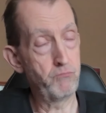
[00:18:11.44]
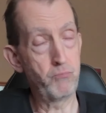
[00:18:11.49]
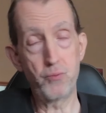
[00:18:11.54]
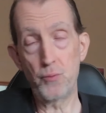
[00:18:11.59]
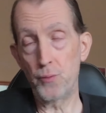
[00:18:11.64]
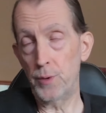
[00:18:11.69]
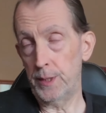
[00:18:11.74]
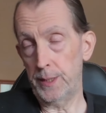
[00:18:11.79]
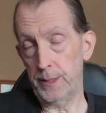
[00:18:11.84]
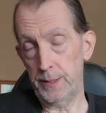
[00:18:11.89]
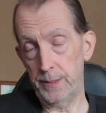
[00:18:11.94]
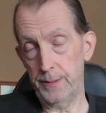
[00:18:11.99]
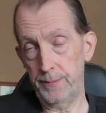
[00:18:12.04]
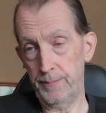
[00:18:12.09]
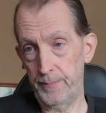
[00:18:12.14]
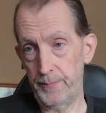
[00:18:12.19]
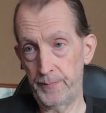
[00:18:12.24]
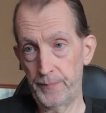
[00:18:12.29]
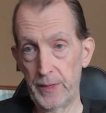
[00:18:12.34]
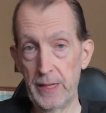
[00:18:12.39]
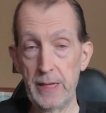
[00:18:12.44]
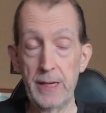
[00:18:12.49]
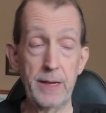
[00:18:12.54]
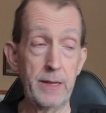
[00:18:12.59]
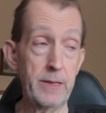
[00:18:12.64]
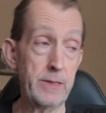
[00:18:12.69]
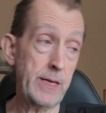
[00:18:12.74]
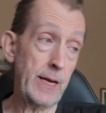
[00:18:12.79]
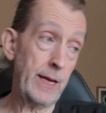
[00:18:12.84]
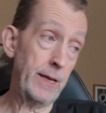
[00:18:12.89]
Brilliant.
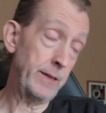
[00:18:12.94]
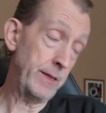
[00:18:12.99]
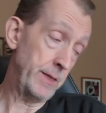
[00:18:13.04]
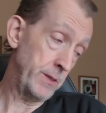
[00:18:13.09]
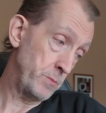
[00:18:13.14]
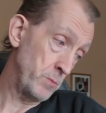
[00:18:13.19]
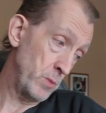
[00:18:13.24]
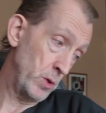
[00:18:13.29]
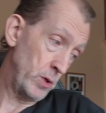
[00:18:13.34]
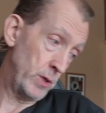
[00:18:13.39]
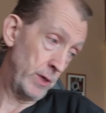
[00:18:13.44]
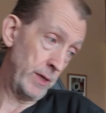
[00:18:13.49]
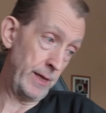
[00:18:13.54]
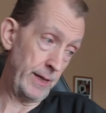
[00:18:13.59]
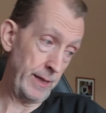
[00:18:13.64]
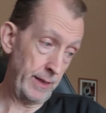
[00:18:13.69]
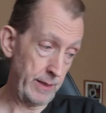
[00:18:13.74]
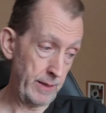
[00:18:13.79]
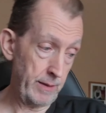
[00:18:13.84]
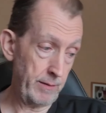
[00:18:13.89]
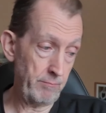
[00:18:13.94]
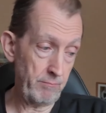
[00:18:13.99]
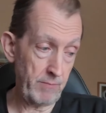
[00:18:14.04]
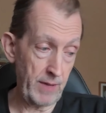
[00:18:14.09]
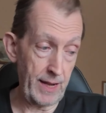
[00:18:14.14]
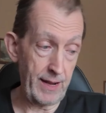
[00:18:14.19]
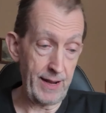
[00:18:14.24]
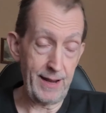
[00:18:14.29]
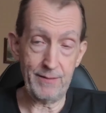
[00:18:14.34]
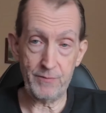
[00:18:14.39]
It's like this motor
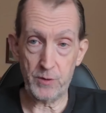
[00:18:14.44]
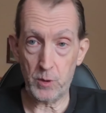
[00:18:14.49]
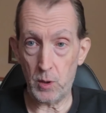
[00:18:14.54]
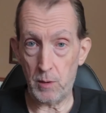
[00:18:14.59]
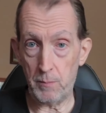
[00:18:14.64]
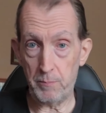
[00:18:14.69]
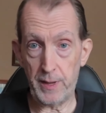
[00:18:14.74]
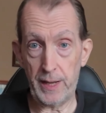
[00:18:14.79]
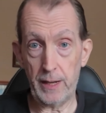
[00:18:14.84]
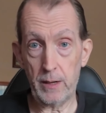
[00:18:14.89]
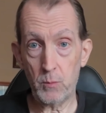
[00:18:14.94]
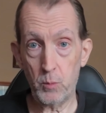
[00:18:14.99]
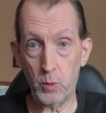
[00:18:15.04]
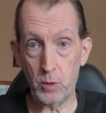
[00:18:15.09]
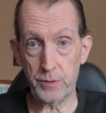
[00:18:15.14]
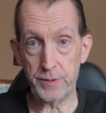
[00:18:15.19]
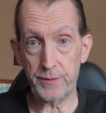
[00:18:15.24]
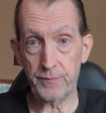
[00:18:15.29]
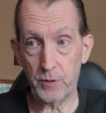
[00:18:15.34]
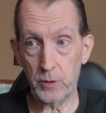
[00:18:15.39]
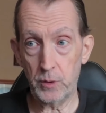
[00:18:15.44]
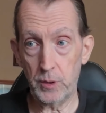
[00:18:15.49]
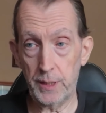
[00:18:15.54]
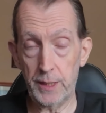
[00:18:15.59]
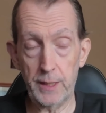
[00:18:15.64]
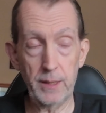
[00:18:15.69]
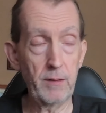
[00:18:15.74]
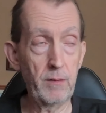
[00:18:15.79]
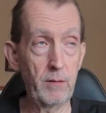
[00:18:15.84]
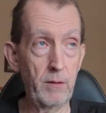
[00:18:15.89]
that I've got back once I've got
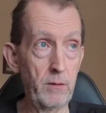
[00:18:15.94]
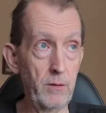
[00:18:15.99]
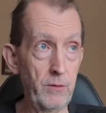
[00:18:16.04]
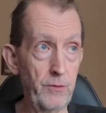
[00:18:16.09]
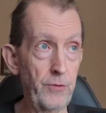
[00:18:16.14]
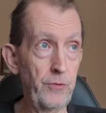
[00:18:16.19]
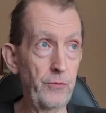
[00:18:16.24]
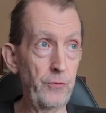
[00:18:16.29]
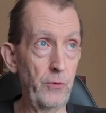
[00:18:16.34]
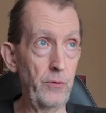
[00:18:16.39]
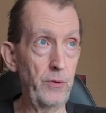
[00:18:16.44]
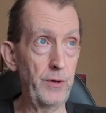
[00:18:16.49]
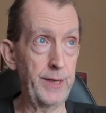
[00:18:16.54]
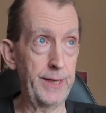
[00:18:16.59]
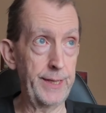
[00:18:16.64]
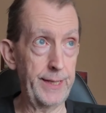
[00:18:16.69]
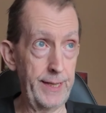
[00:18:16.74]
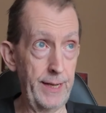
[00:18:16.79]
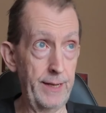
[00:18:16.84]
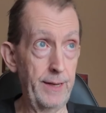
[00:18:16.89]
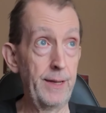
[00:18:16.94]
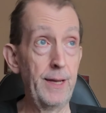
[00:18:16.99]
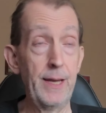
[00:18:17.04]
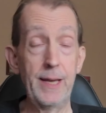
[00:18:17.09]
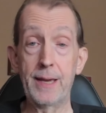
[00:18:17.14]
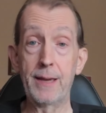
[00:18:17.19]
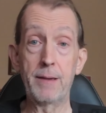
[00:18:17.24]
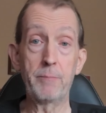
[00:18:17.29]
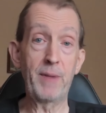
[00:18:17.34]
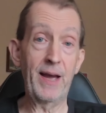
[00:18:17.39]
it all sorted again.
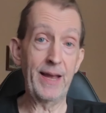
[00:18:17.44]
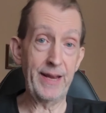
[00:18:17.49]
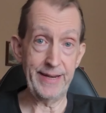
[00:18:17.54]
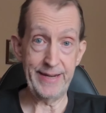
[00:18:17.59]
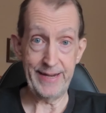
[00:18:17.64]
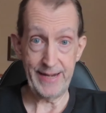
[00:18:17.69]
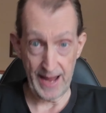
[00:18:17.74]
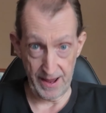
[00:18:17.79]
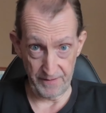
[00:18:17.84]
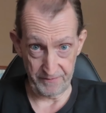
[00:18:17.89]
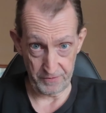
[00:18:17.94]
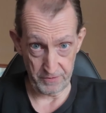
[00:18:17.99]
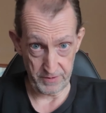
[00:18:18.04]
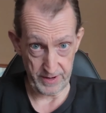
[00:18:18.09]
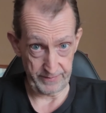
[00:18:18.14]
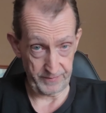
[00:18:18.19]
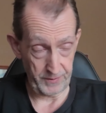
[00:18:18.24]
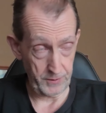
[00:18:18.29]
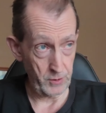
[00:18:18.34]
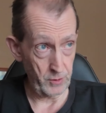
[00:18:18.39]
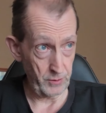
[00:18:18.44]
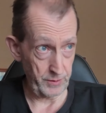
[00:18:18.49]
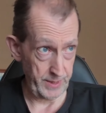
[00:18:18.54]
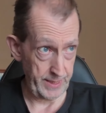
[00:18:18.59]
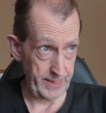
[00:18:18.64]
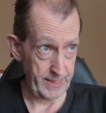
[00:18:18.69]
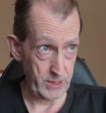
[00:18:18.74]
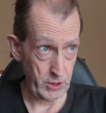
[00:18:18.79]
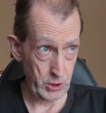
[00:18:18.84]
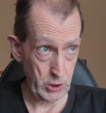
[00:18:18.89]
It might never have
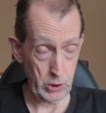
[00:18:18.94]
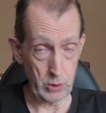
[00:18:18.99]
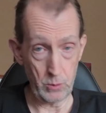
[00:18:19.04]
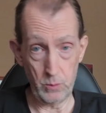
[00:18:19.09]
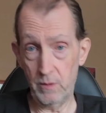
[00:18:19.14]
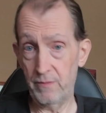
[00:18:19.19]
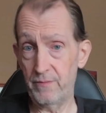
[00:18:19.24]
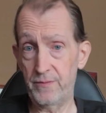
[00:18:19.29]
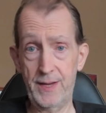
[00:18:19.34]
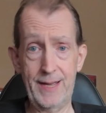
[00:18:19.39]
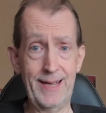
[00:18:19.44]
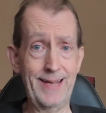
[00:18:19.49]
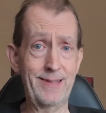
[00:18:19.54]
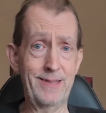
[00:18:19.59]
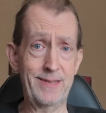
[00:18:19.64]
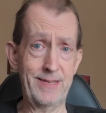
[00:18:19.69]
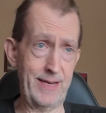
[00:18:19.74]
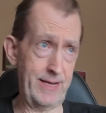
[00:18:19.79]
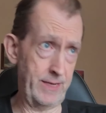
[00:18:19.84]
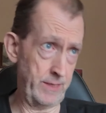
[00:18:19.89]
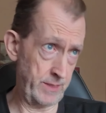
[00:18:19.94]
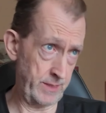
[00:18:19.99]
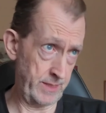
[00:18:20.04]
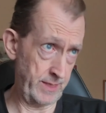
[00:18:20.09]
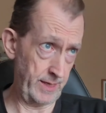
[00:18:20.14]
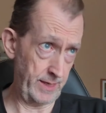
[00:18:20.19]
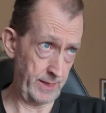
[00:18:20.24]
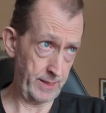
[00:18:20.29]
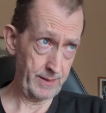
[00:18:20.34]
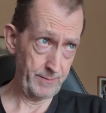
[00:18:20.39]
another issue.
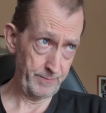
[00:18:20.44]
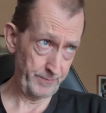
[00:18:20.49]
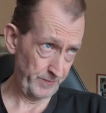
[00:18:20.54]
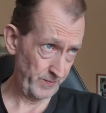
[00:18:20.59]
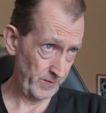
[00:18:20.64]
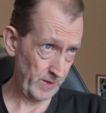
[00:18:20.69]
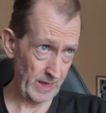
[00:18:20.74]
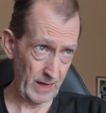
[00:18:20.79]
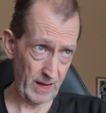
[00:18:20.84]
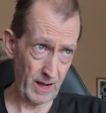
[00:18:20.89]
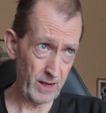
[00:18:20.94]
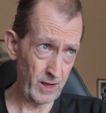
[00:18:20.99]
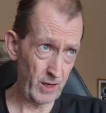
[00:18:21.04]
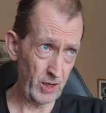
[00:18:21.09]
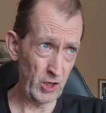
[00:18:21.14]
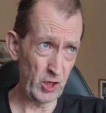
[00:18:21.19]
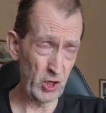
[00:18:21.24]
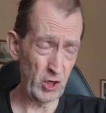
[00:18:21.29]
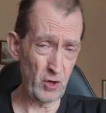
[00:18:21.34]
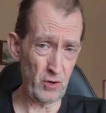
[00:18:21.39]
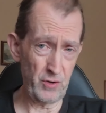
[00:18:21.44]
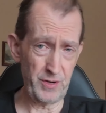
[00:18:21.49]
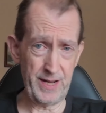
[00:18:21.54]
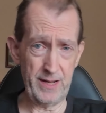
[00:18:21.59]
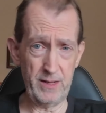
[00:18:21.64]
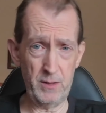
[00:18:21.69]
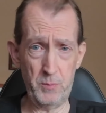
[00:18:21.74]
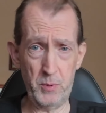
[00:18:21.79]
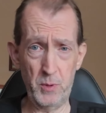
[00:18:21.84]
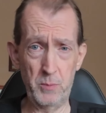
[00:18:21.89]
Fantastic. God
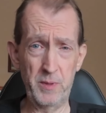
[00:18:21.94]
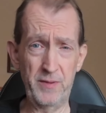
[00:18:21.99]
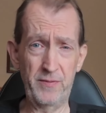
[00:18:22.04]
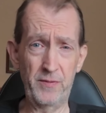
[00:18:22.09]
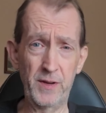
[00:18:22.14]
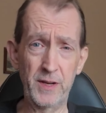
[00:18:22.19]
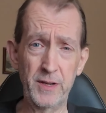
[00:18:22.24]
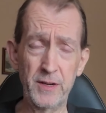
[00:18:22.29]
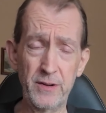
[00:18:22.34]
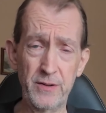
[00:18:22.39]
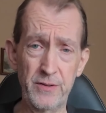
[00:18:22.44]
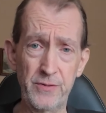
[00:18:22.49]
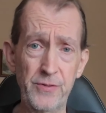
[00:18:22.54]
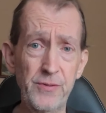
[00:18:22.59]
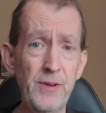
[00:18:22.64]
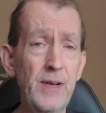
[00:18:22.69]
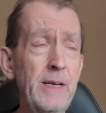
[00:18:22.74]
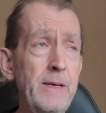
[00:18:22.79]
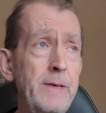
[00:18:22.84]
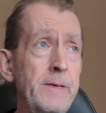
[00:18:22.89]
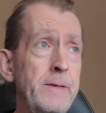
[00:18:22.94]
help them if it does.